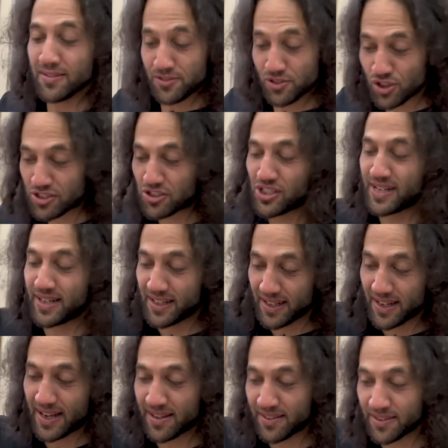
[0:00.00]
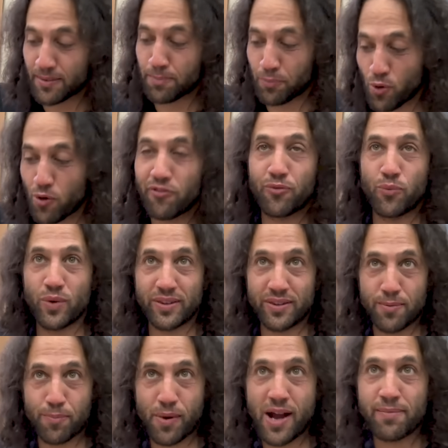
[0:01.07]
Just like in the proof with
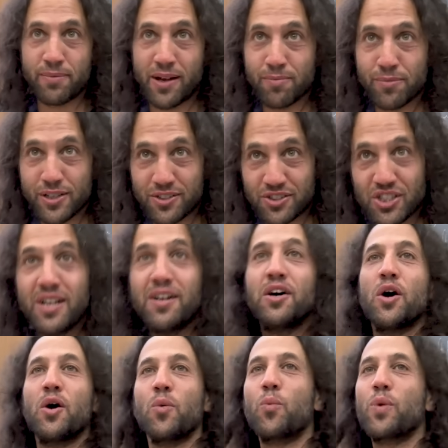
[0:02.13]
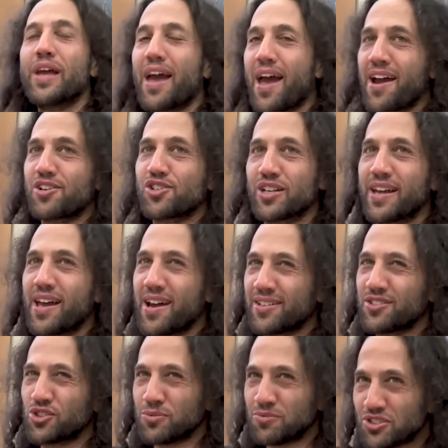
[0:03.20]
the prime numbers, we actually
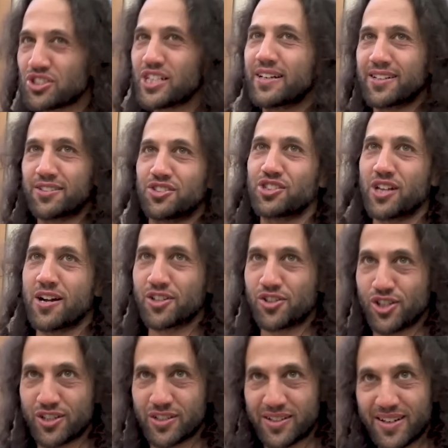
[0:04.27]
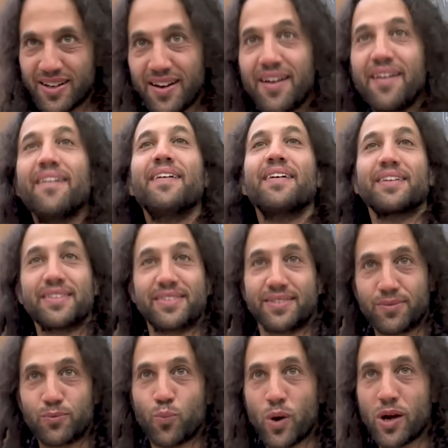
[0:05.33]
had some secret structure
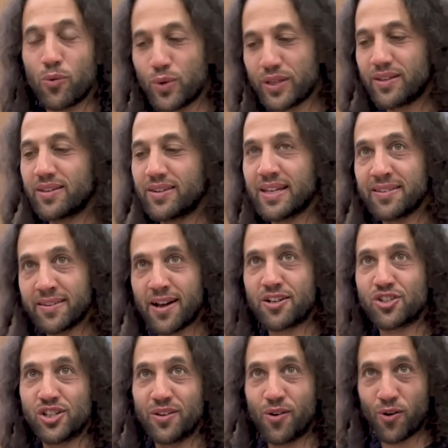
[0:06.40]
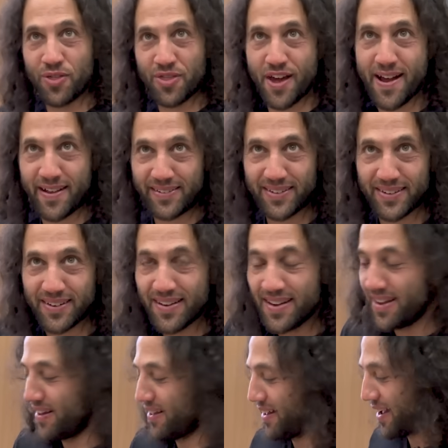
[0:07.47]
where we did the induction on that.
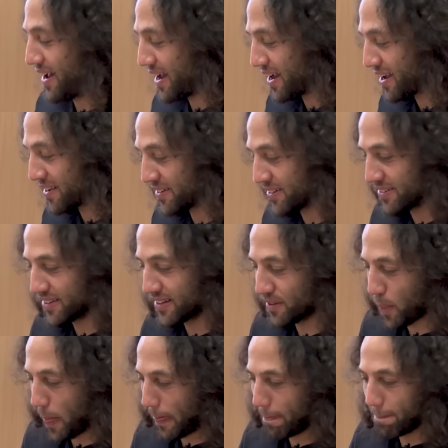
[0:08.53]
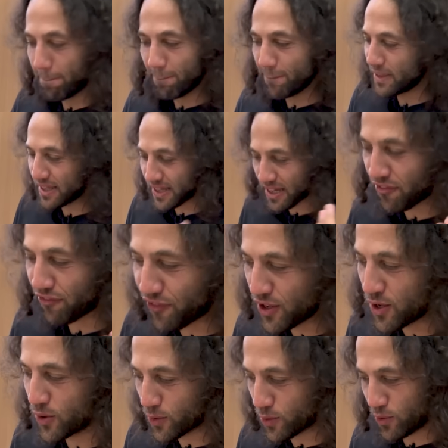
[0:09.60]
And if
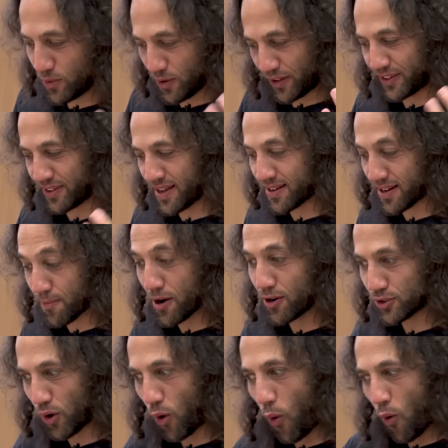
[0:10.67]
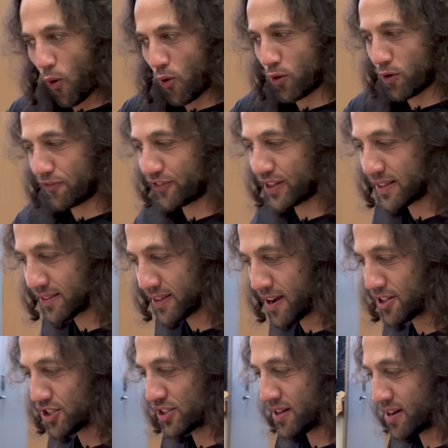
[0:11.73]
you think about all of the
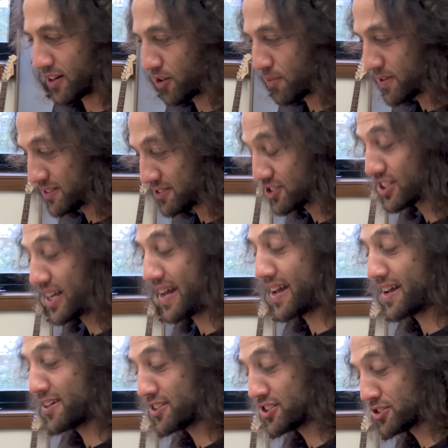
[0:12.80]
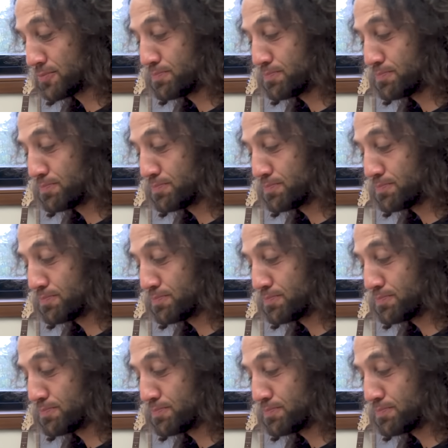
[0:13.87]
induction arguments as